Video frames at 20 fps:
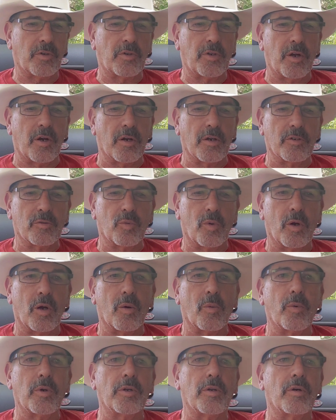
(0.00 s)
terrorists.
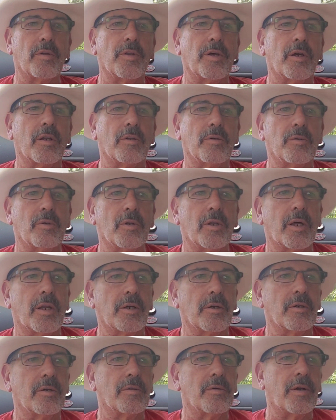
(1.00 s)
Well, we know that'll do a lot
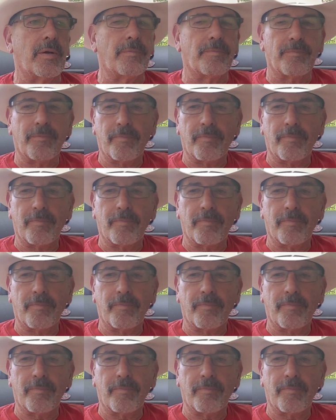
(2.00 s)
of good, right?